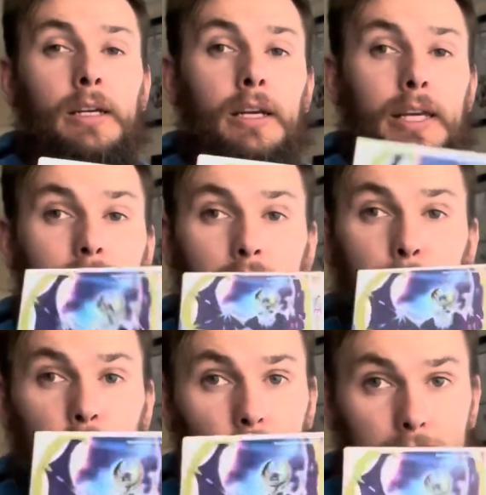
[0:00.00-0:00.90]
Yeah,
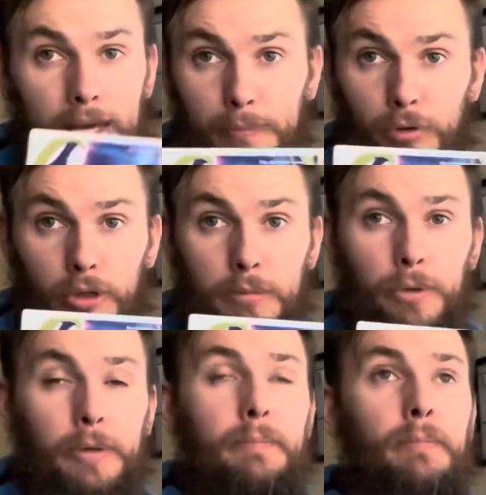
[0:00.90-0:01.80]
especially at that price
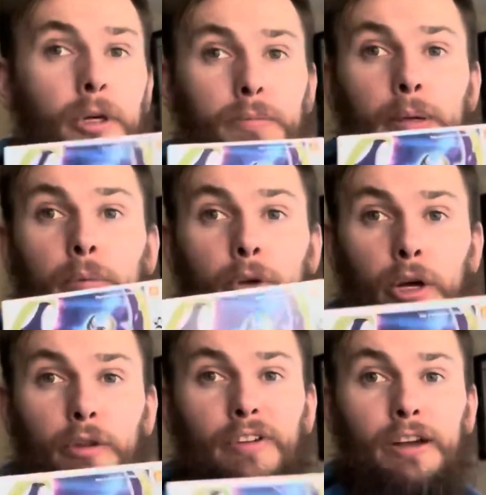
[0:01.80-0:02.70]
point. Most people know
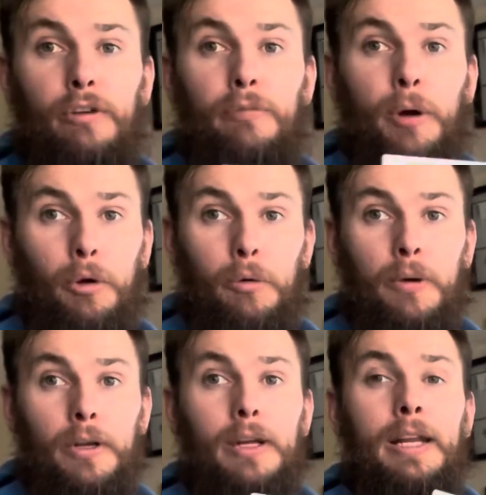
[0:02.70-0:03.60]
the value of
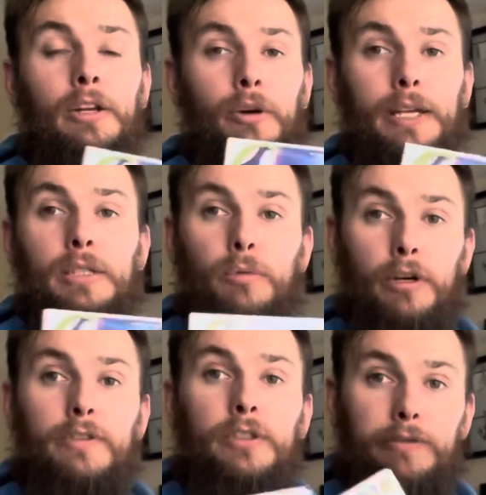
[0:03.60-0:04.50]
Pokemon and know that it's worth
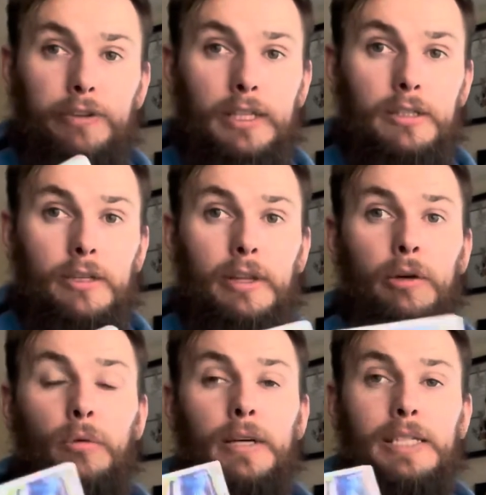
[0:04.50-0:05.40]
something. So they
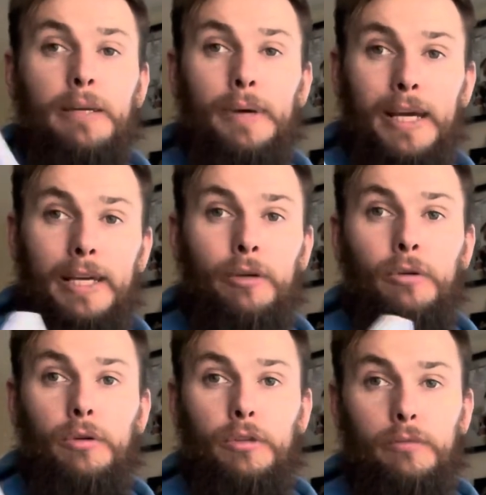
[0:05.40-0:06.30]
always eBay it
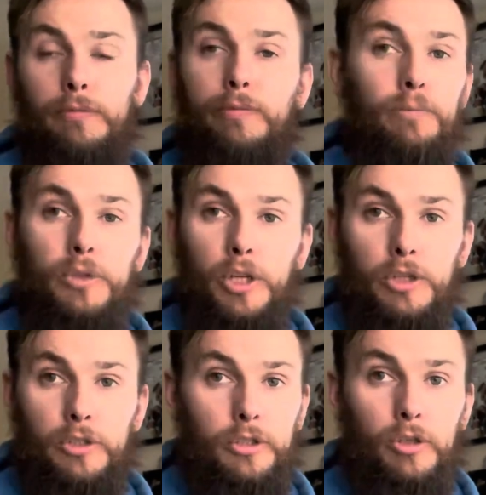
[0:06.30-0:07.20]
or
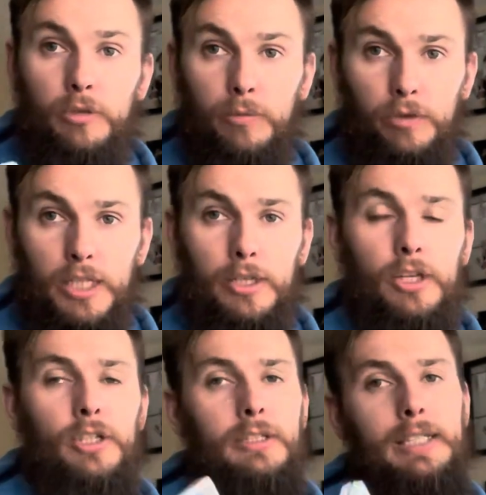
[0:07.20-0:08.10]
do some
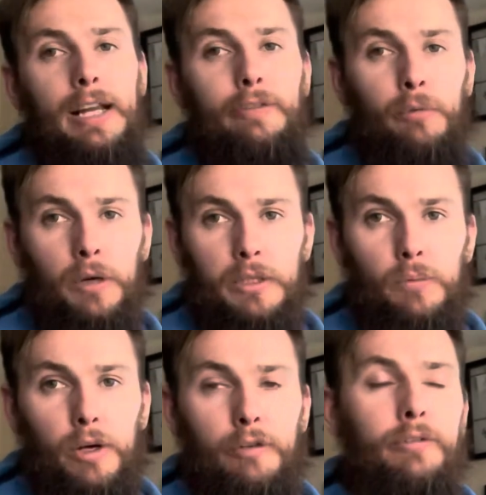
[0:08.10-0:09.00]
research and sell it for what it's
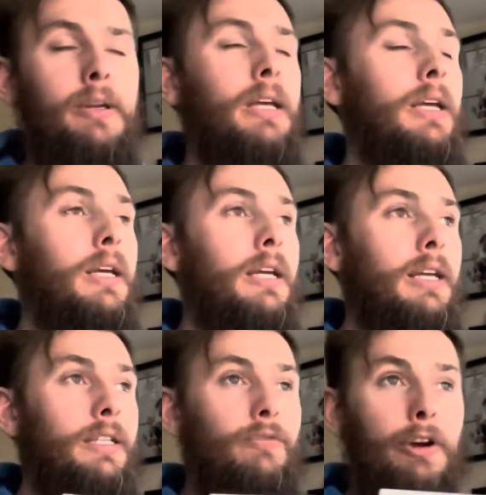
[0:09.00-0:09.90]
worth.
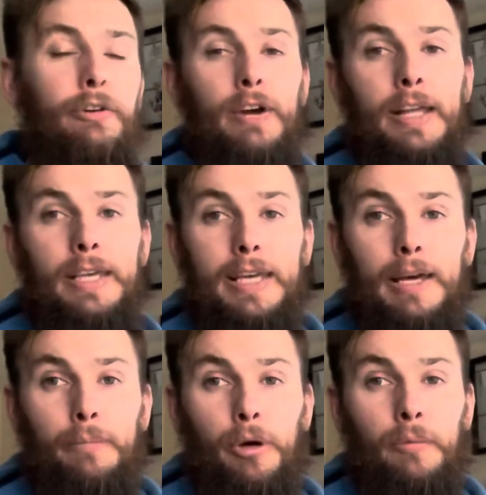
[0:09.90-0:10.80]
It's very rare that you get
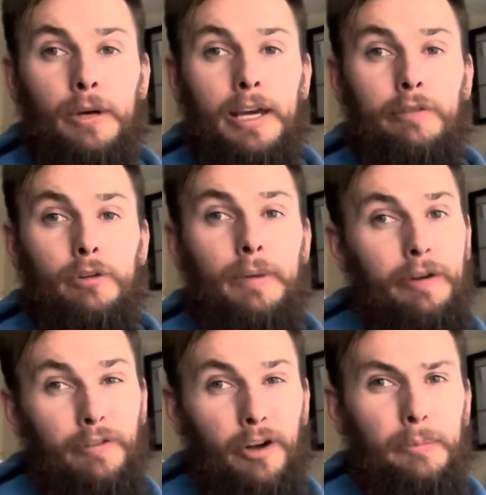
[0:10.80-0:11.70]
a Pokemon game for about £5.